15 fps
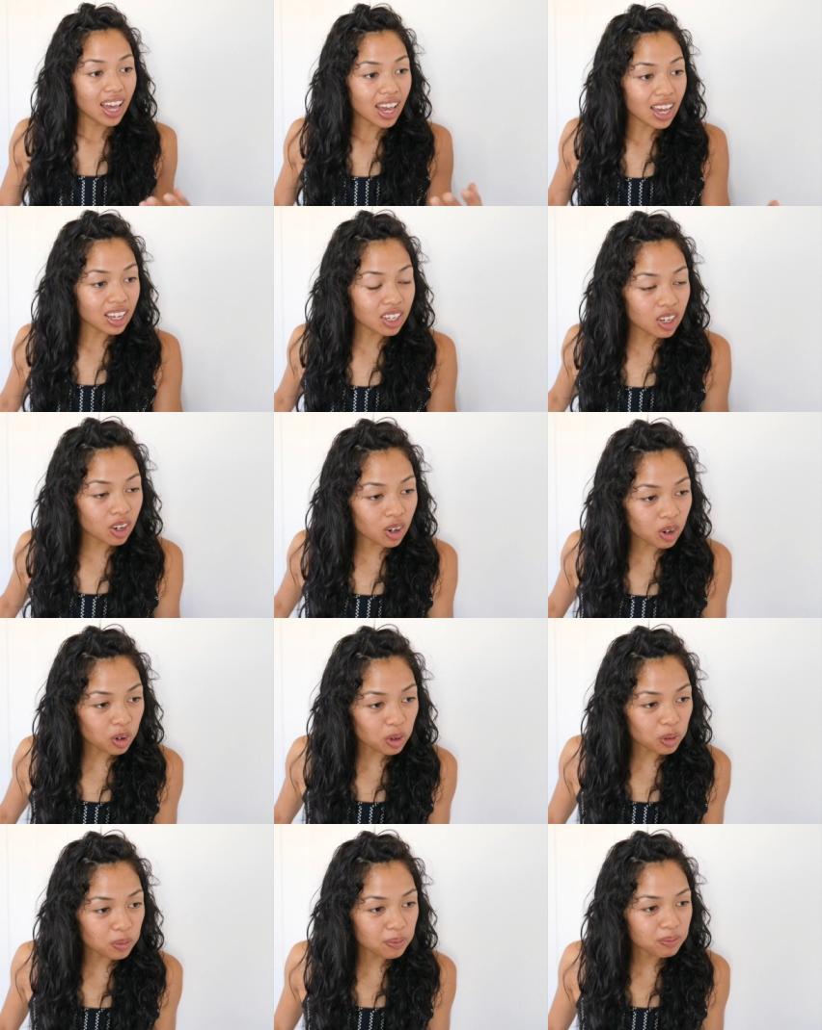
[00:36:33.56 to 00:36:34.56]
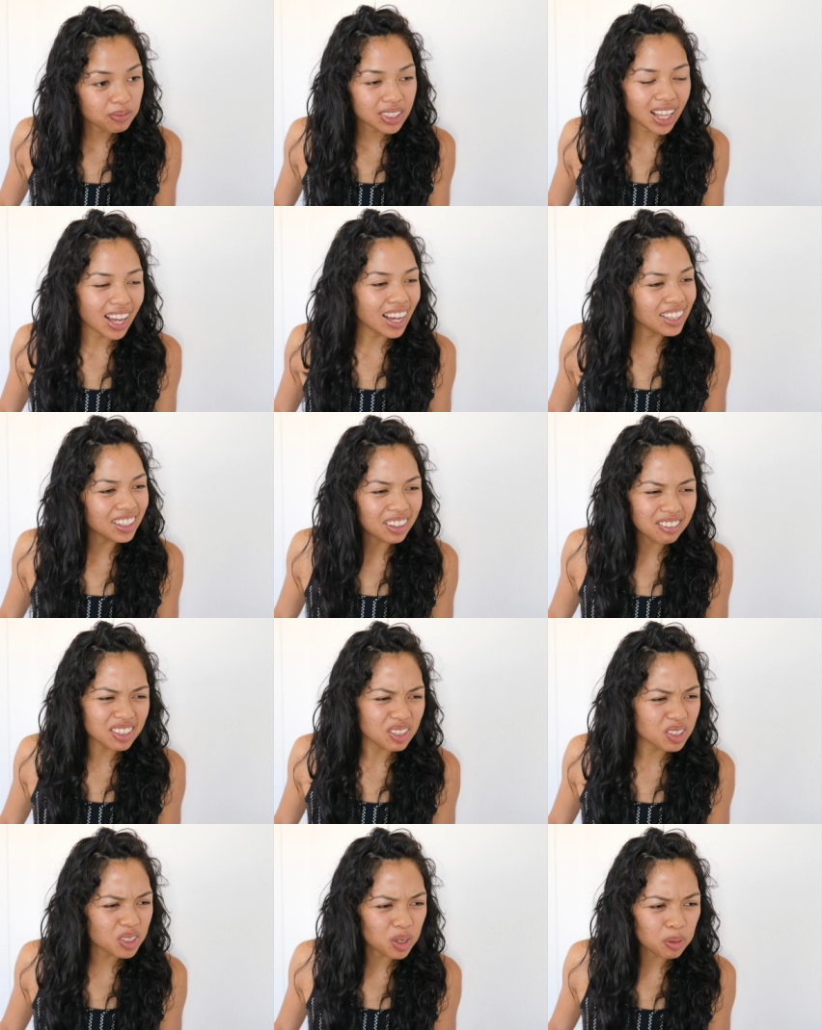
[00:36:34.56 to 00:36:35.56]
and go, I love
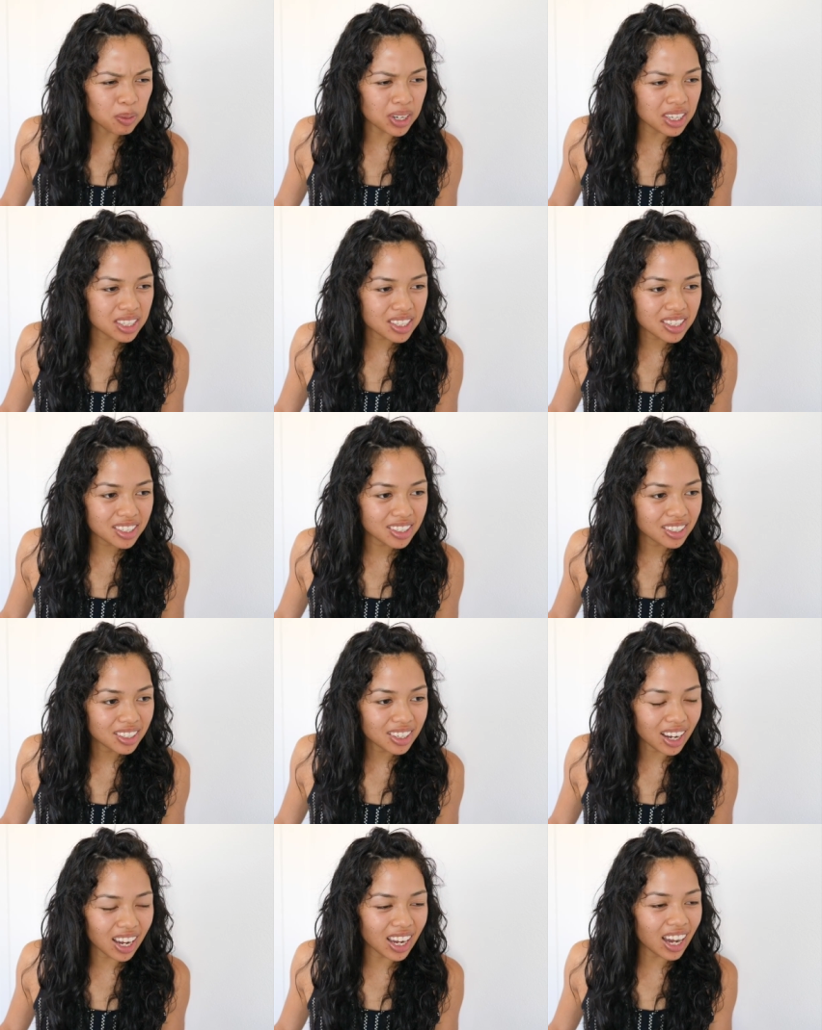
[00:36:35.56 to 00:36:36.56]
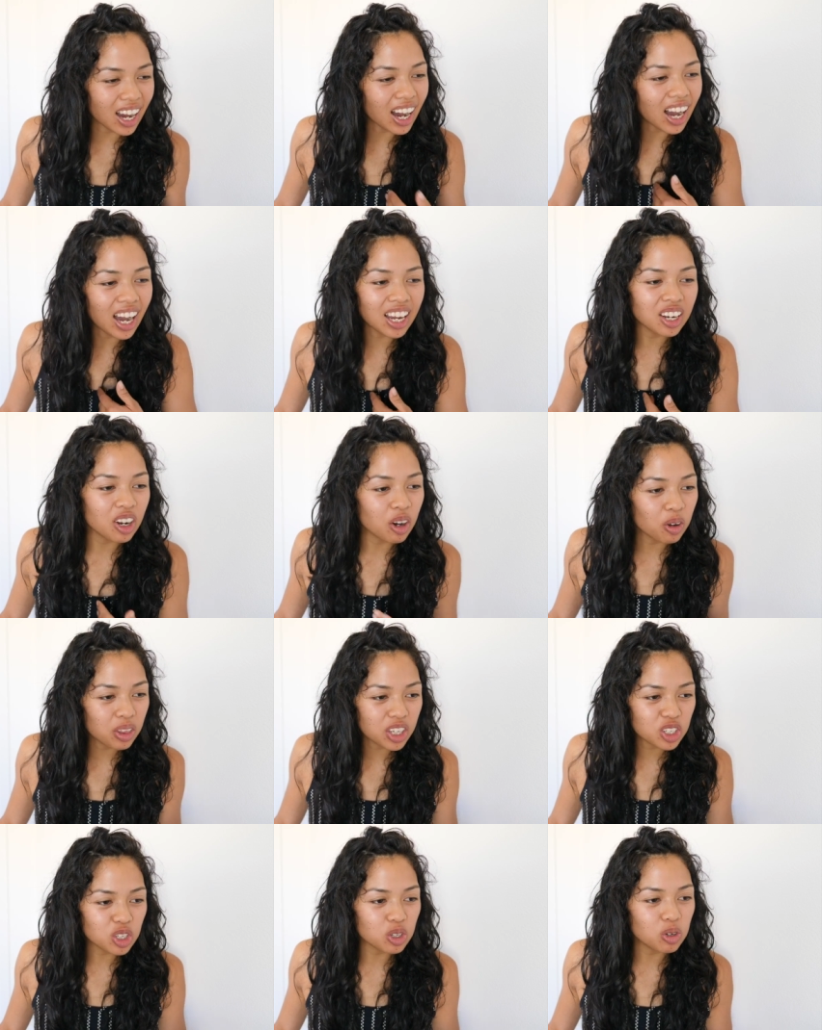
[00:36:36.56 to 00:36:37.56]
you so much. I, I know
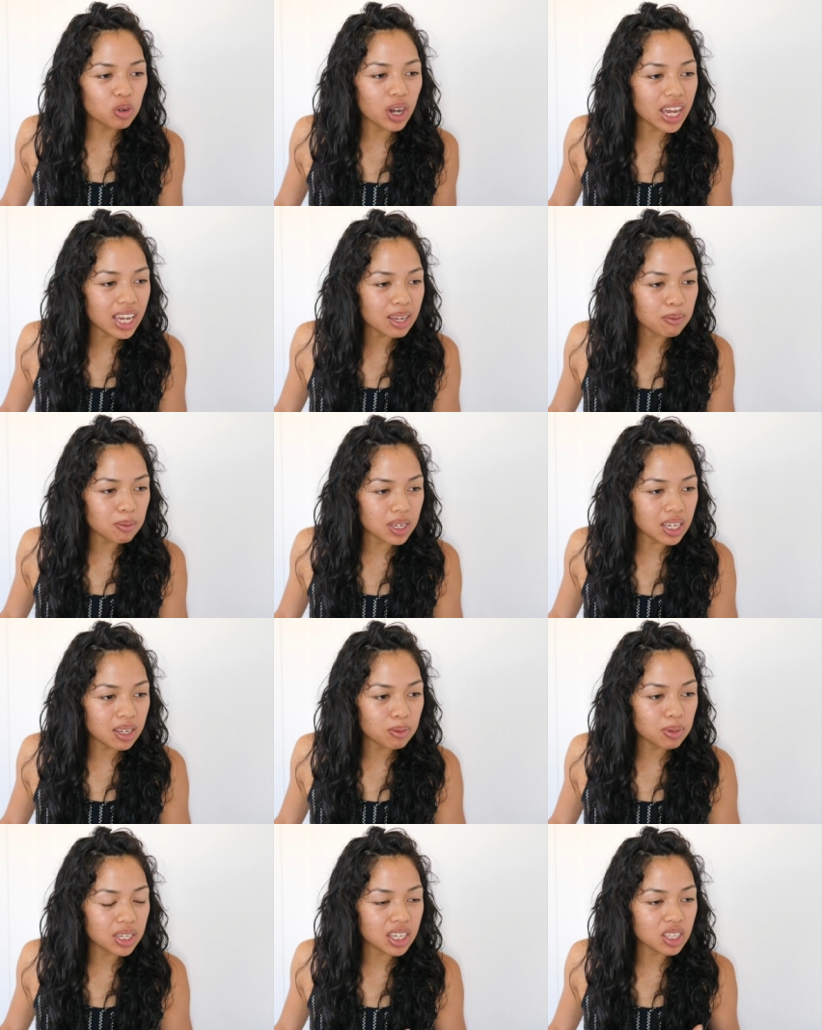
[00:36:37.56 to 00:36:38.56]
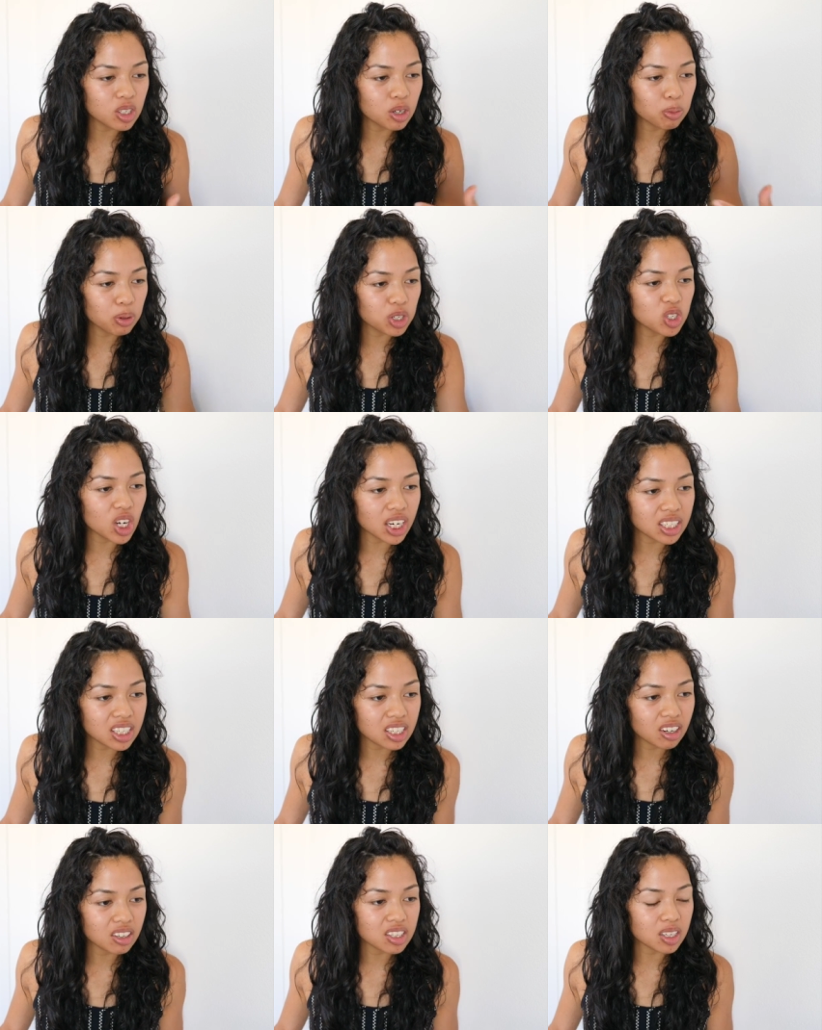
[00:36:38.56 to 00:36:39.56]
that you hate me because you're
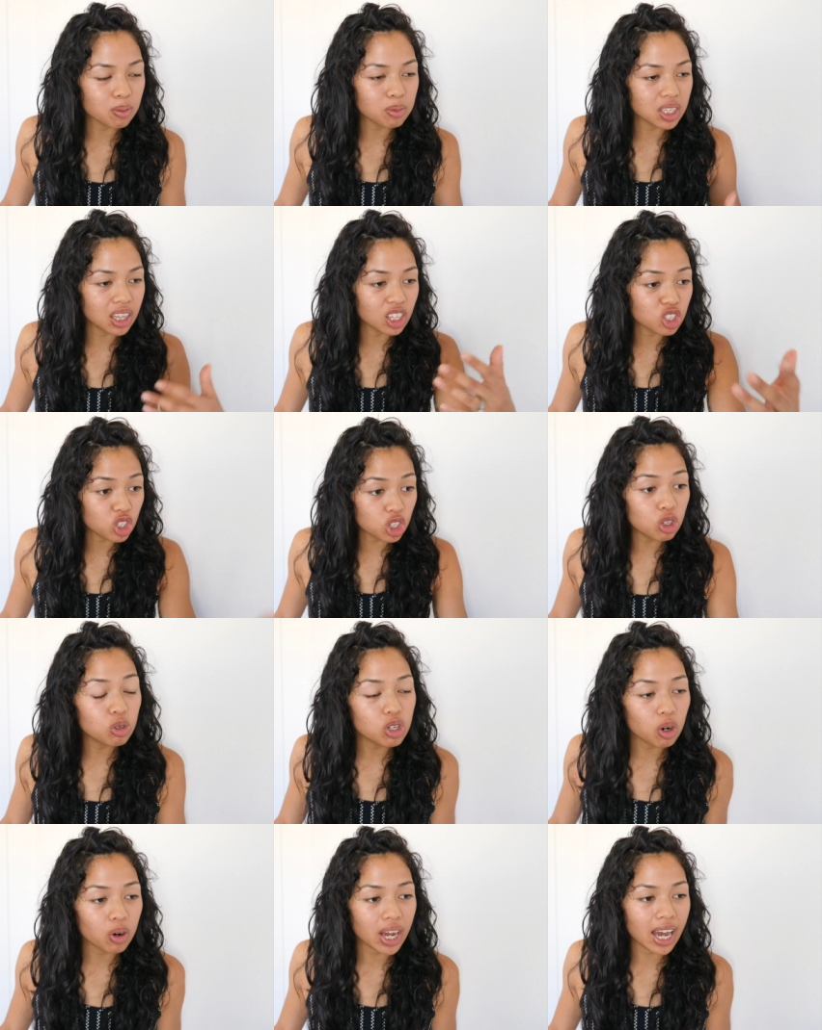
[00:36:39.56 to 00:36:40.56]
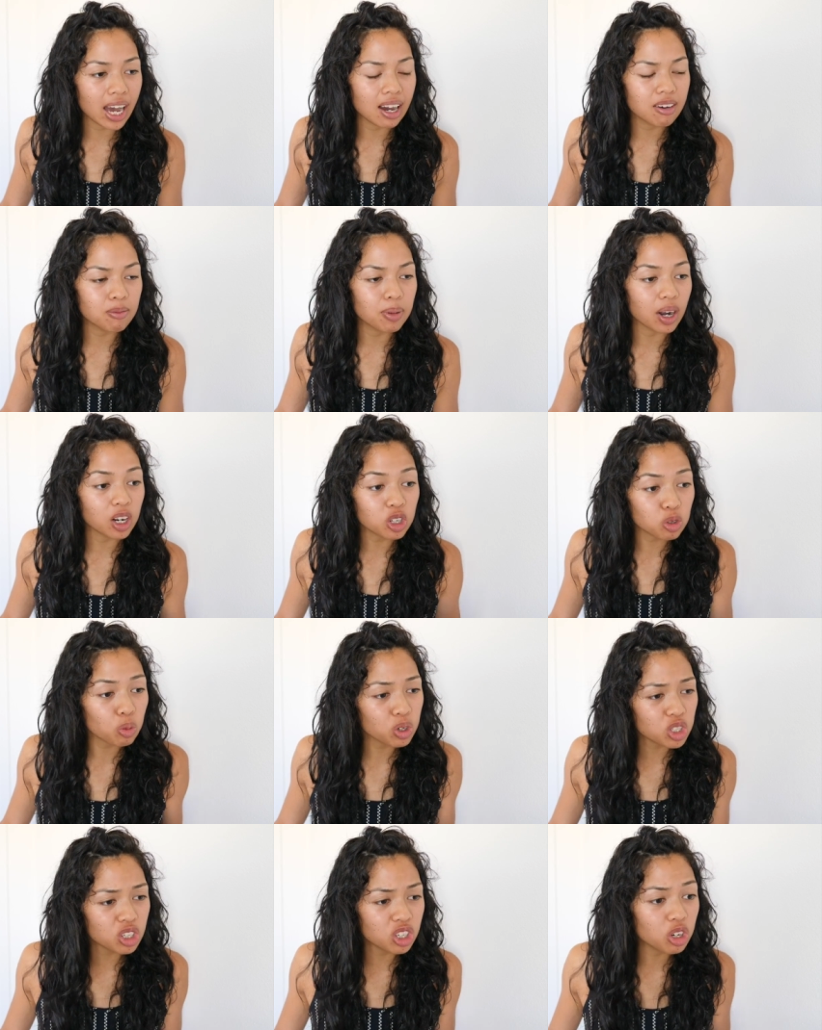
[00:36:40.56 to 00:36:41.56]
projecting on something that you don't have, but I just
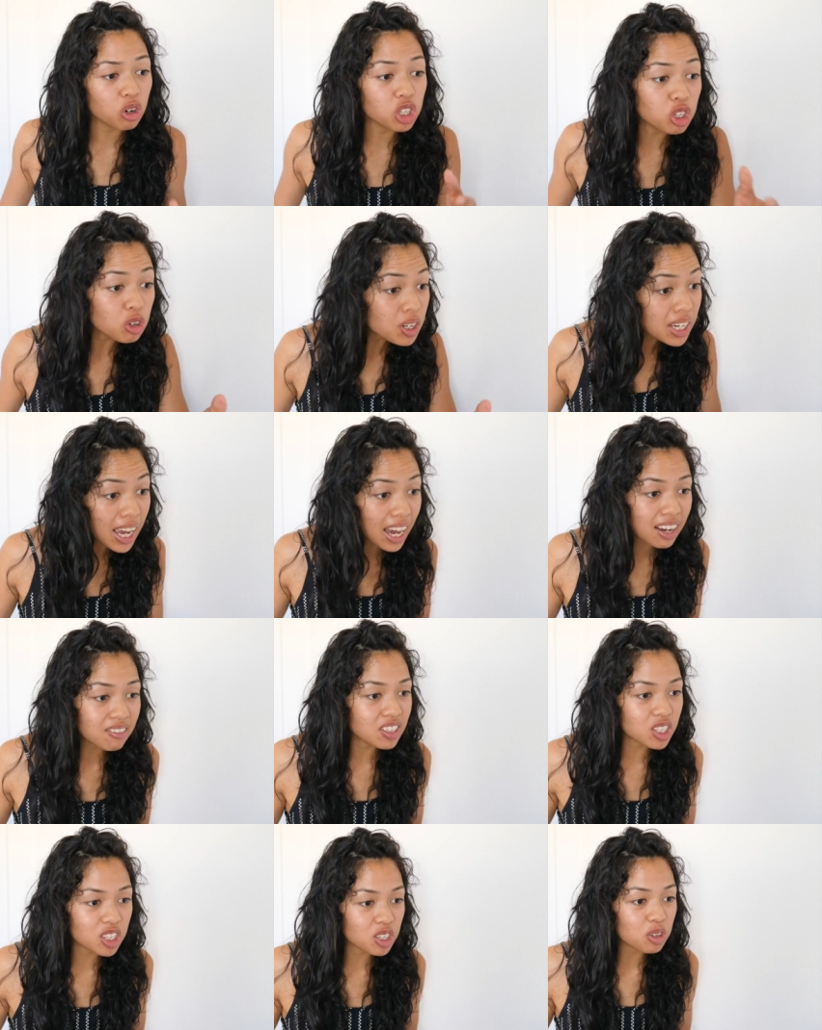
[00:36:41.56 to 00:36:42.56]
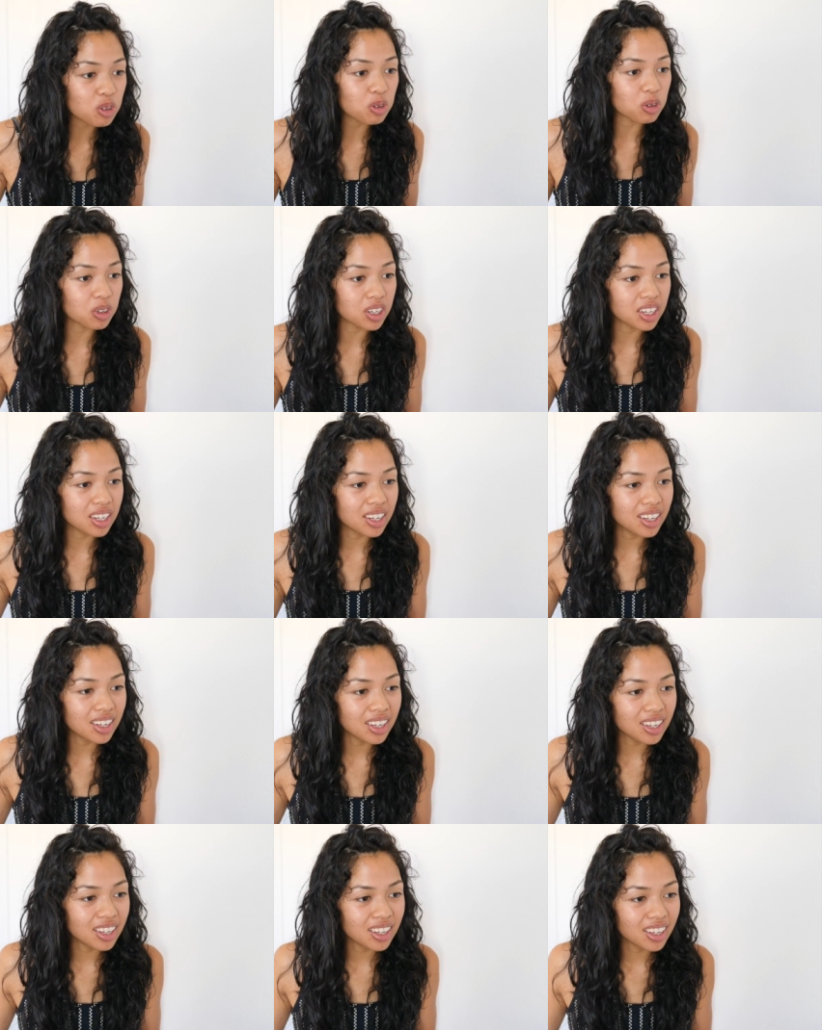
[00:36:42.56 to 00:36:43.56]
want you to know you can have it too.
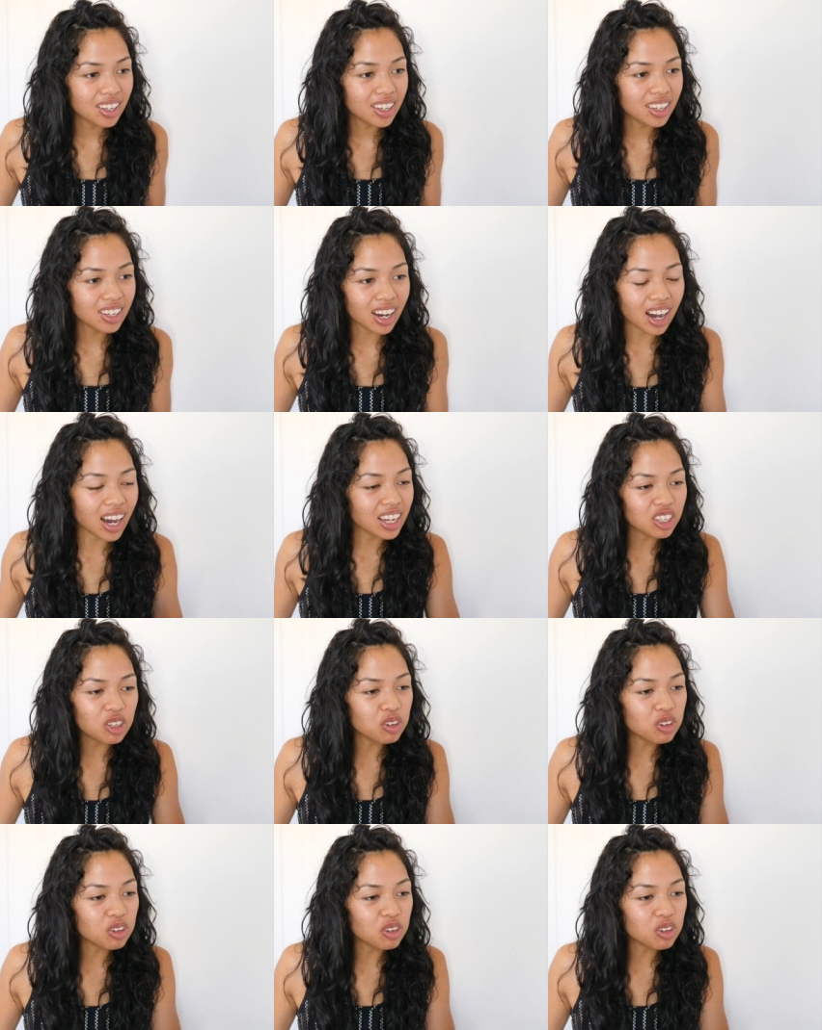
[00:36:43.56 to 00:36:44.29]
I,